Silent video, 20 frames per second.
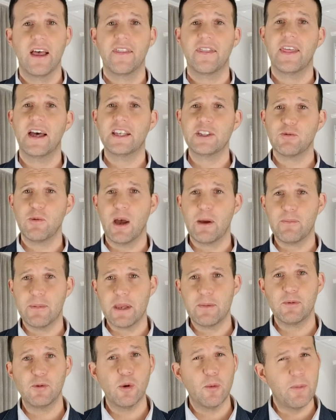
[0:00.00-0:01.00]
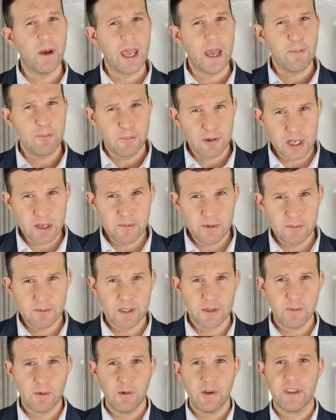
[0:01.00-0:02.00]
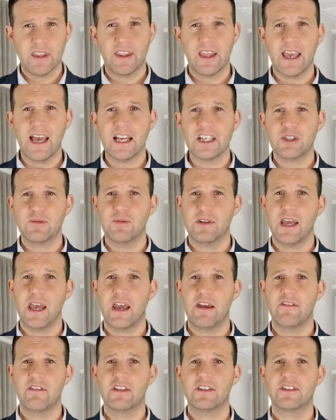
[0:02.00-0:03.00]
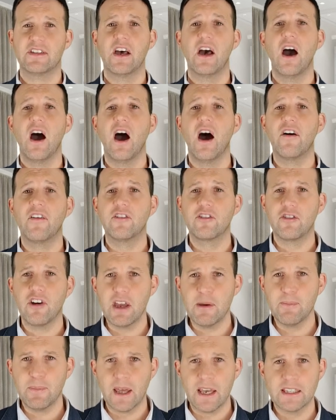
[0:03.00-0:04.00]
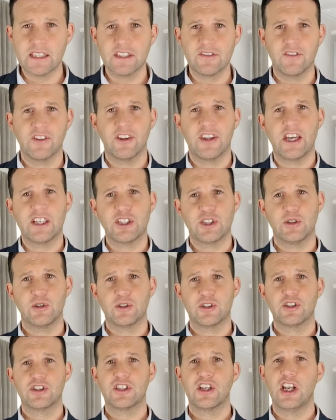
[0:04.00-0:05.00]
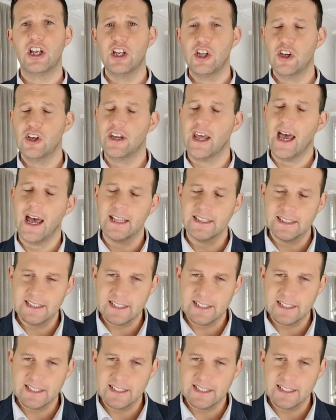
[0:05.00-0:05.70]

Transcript: That's why people will pay a premium to be within the catchment areas are great places for their children to learn and